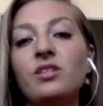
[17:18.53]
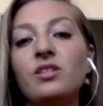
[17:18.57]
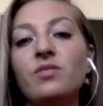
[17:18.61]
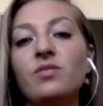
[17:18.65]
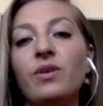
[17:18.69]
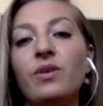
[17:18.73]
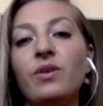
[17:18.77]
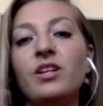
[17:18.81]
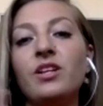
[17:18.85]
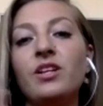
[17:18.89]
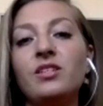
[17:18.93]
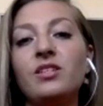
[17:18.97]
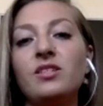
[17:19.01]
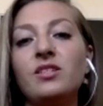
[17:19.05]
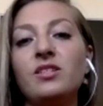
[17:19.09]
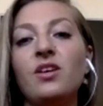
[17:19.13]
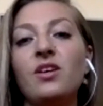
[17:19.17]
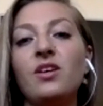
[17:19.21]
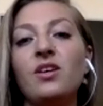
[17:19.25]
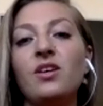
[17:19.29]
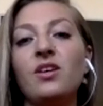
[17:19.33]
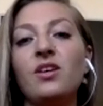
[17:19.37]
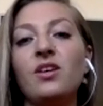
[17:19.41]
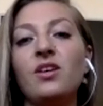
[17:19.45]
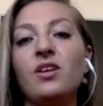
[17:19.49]
Its
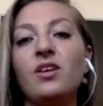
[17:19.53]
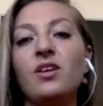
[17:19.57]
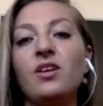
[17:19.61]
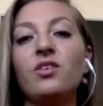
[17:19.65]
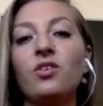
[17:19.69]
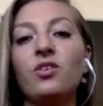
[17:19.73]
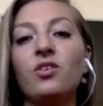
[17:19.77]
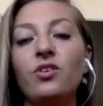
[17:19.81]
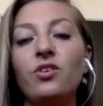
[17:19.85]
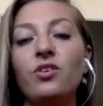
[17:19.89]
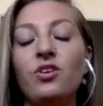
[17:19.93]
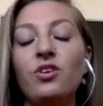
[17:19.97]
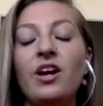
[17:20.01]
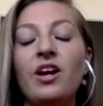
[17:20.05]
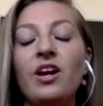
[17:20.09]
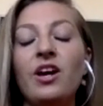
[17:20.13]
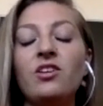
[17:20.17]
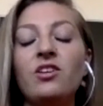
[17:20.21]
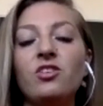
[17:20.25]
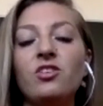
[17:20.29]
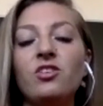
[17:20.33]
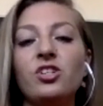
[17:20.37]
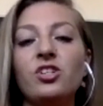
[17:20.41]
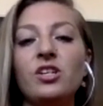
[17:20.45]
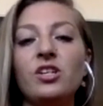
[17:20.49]
cellular
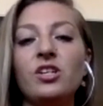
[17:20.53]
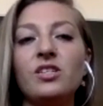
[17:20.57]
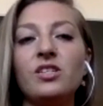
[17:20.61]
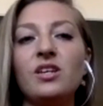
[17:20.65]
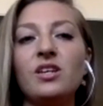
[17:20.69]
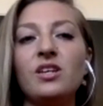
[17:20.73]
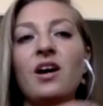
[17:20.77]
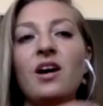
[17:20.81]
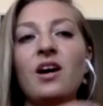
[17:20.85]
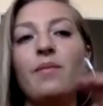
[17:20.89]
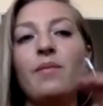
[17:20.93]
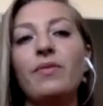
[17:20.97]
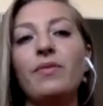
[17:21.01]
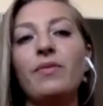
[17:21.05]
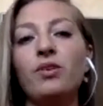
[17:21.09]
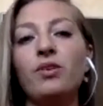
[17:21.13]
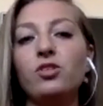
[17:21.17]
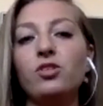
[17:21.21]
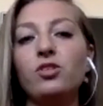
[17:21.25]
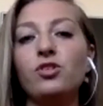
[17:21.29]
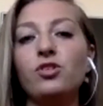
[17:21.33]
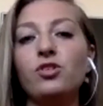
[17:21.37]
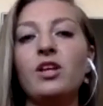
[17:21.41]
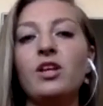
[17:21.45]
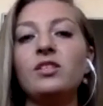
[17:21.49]
energies, and those
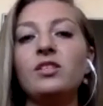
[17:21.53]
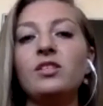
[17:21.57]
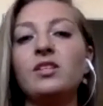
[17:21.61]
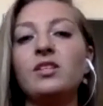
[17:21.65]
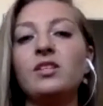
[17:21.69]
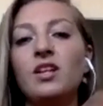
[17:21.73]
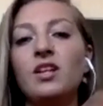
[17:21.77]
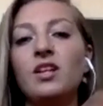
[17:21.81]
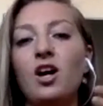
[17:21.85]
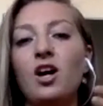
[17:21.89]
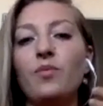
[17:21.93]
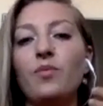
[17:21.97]
translate up